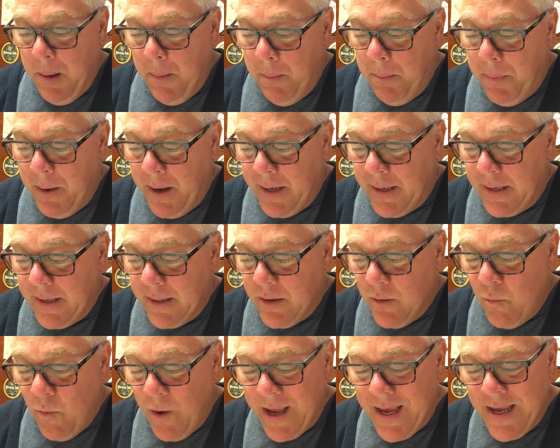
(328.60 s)
But
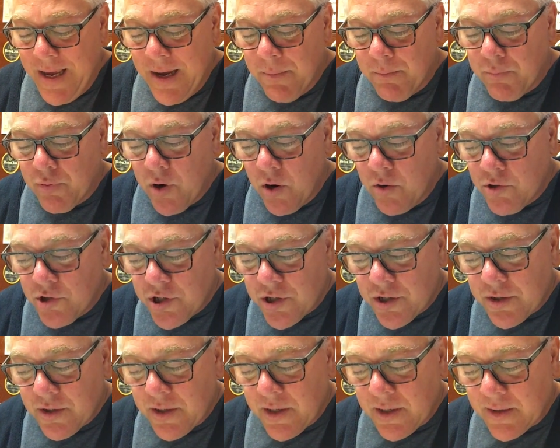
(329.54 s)
the way he
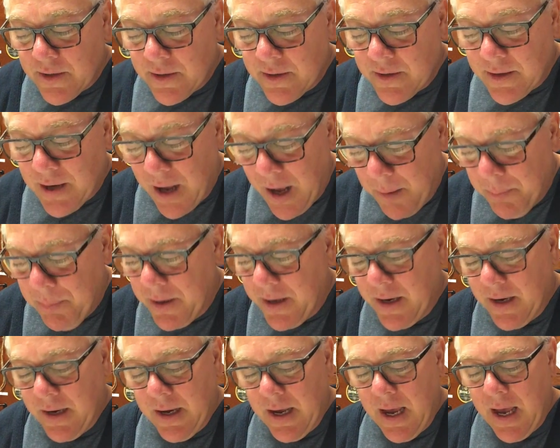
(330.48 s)
approached the
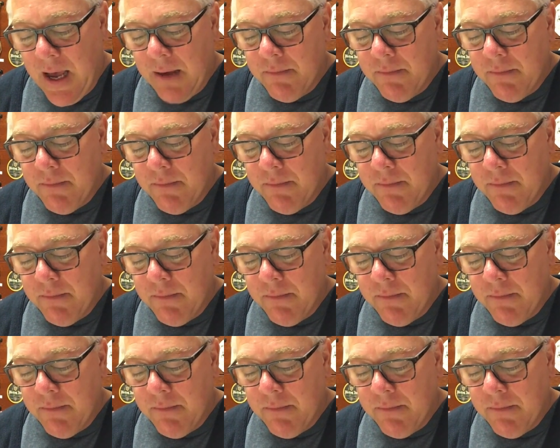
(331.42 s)
topic,